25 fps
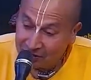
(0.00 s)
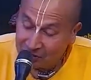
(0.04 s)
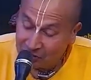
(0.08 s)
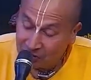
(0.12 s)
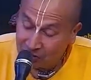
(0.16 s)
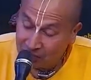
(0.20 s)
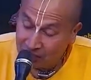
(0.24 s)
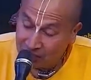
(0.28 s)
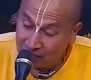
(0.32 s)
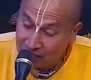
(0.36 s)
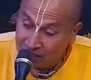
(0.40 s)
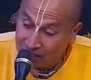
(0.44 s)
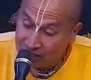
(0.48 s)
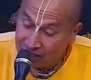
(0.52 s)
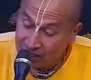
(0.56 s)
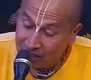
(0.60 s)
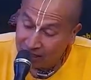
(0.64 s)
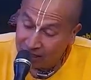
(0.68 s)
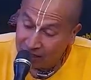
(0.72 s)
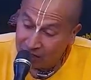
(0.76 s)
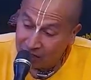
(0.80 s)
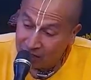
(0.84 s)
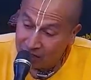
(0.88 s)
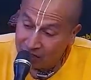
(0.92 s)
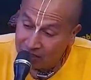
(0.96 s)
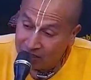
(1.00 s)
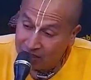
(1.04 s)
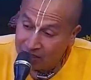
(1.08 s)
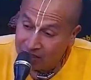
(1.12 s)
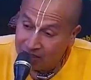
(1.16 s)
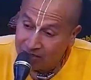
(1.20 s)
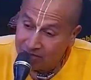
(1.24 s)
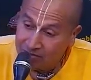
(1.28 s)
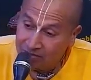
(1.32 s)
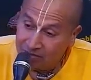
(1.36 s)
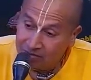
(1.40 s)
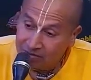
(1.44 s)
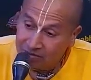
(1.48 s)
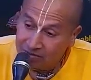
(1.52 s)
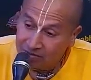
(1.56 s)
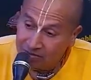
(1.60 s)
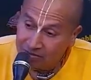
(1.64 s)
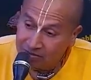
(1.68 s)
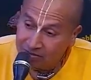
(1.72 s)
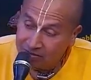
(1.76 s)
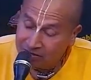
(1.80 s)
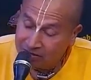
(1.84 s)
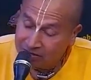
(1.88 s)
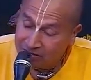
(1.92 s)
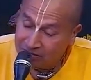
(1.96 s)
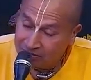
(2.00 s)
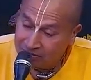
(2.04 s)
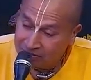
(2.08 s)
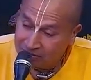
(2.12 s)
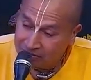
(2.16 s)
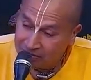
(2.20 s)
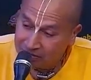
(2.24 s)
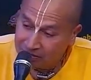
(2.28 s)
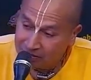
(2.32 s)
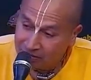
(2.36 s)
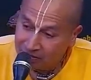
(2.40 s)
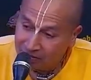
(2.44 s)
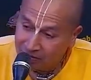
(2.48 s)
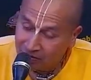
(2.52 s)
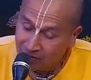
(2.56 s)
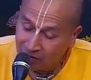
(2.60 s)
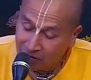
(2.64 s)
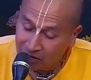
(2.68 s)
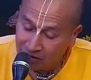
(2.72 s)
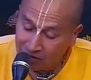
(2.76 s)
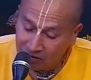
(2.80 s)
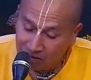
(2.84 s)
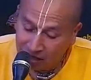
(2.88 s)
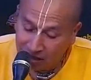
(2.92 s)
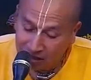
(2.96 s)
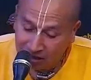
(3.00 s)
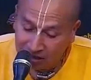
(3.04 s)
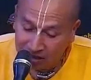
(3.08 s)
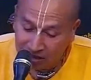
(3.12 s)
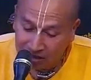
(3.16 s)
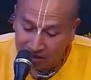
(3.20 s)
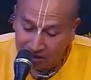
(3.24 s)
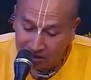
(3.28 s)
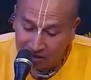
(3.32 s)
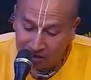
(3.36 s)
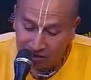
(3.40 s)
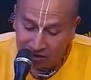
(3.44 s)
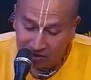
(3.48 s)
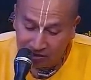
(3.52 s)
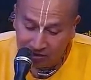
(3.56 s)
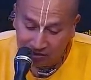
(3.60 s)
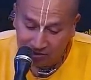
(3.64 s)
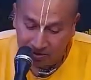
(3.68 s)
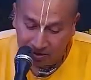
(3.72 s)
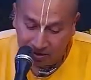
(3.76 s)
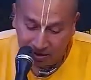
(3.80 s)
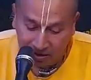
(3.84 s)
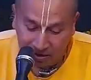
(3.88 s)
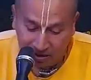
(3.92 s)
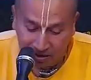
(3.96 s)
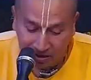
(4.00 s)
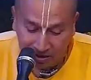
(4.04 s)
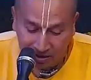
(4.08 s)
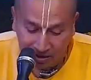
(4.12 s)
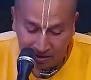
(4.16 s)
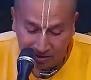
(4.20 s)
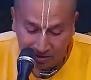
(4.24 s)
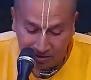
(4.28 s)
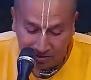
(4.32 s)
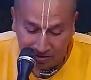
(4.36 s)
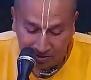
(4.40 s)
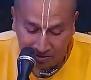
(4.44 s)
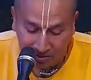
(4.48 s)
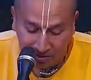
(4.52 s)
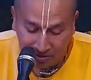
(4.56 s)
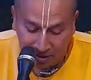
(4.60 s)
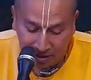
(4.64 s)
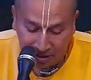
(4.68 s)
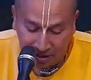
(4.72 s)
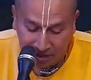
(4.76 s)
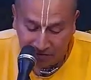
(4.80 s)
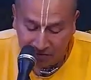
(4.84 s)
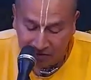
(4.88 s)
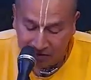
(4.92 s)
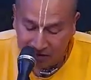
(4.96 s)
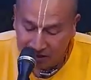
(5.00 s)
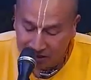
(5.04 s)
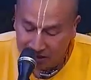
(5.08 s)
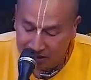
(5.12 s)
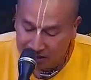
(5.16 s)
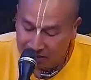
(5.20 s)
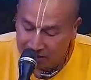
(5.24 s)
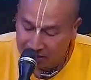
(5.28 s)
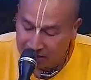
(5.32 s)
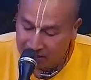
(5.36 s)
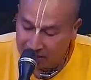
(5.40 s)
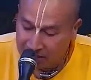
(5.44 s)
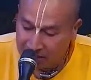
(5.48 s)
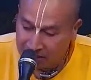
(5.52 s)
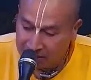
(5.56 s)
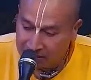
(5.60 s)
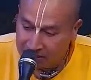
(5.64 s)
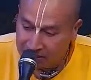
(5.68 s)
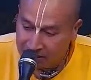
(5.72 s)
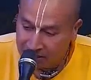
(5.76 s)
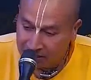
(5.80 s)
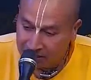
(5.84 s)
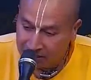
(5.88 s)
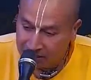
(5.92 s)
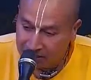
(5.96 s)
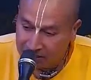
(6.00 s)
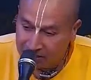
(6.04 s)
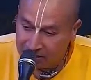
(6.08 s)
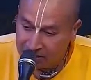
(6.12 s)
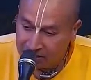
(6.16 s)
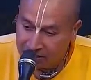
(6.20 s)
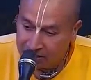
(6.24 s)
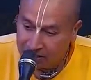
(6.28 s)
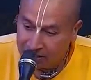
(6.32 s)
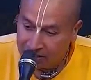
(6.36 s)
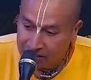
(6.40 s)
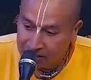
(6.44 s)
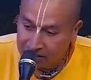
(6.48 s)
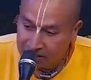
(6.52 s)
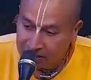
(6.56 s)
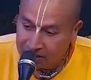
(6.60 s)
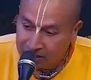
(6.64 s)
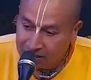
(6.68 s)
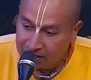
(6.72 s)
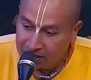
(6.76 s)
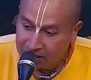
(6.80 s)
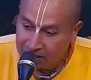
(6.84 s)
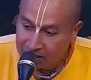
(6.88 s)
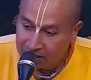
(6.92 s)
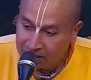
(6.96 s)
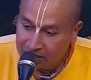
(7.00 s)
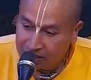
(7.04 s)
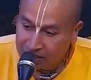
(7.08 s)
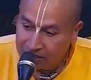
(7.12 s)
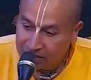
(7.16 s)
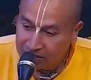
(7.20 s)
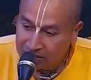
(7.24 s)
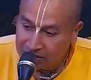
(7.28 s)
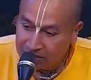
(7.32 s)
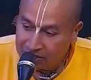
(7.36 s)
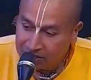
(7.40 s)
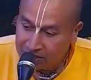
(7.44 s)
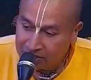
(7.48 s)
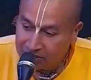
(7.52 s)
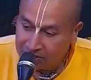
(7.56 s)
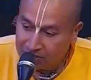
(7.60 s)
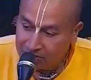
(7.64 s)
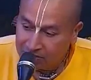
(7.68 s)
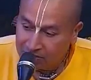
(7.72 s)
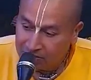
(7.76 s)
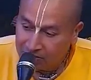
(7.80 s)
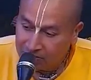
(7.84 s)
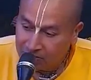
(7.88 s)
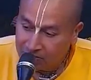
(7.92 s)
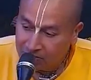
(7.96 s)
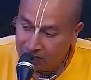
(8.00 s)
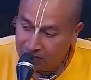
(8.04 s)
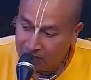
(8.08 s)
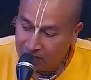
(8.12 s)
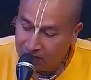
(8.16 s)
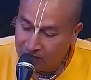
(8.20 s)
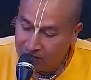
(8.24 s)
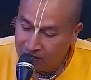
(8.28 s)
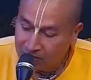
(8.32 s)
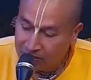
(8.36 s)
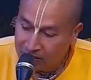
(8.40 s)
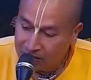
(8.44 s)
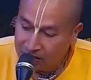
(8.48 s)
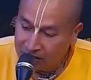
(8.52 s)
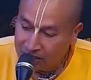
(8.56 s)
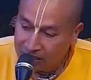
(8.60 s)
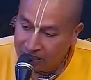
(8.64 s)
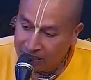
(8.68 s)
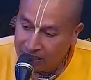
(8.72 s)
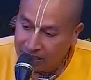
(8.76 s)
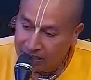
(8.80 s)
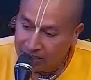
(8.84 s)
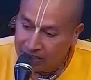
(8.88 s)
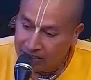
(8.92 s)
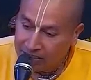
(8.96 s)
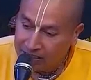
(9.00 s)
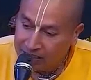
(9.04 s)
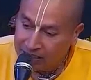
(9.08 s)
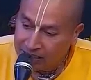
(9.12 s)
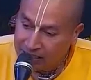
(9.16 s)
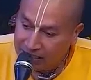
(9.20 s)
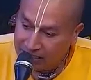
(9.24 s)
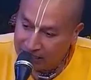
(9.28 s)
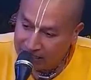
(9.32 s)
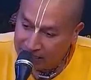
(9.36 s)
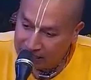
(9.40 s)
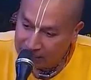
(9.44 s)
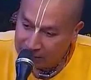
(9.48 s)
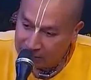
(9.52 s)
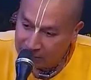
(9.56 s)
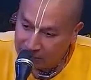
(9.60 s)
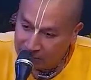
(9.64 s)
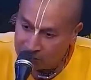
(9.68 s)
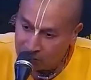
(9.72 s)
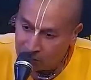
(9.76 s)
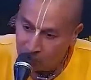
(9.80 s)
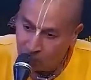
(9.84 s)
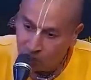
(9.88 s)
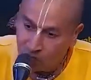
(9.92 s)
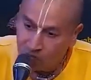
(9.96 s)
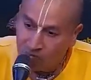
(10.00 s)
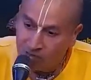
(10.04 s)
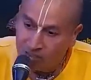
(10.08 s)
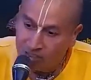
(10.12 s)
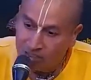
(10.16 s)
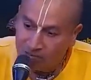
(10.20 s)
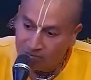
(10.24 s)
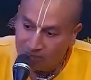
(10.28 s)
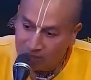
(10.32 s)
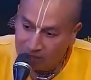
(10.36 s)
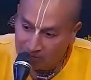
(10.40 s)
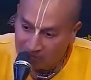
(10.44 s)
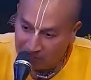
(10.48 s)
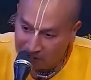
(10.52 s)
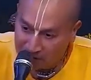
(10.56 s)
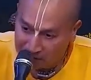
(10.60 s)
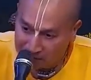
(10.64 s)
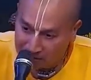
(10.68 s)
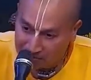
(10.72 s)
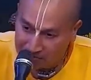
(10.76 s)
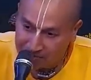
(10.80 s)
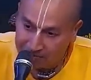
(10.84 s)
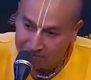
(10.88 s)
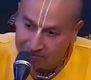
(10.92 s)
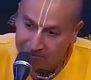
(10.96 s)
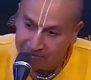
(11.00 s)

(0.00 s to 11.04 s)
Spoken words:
So then gradually, what Maharaj I have seen has done is in his dealings with so many people